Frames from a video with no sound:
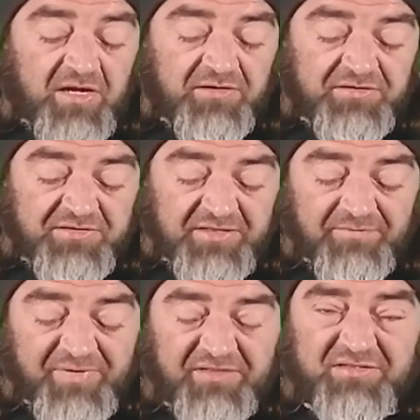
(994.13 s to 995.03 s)
Only thing
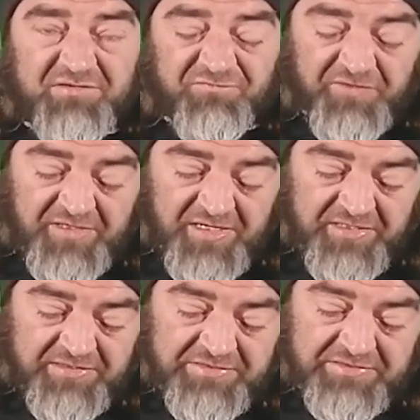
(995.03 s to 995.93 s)
about this
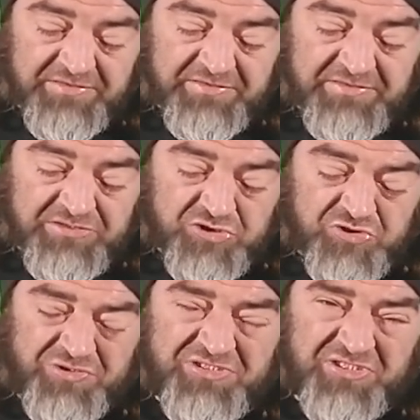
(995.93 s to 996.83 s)
figure,
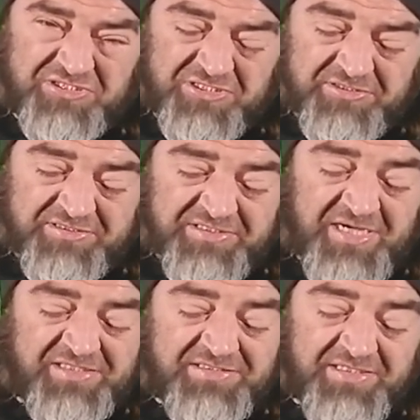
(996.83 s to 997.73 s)
joints are so
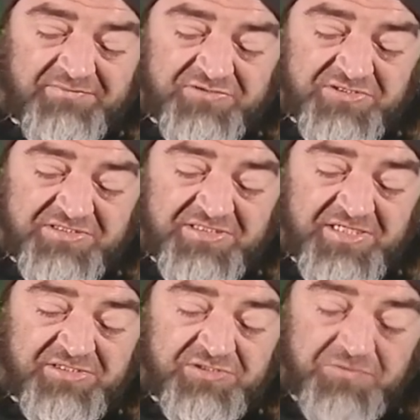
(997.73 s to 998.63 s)
tight and I'm too
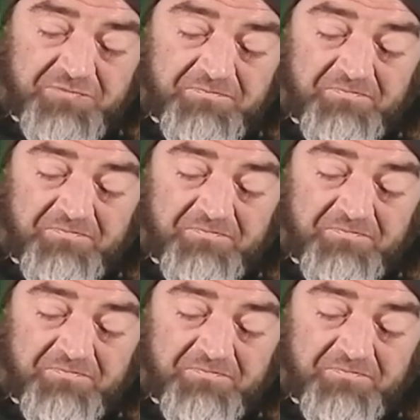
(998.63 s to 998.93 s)
scared to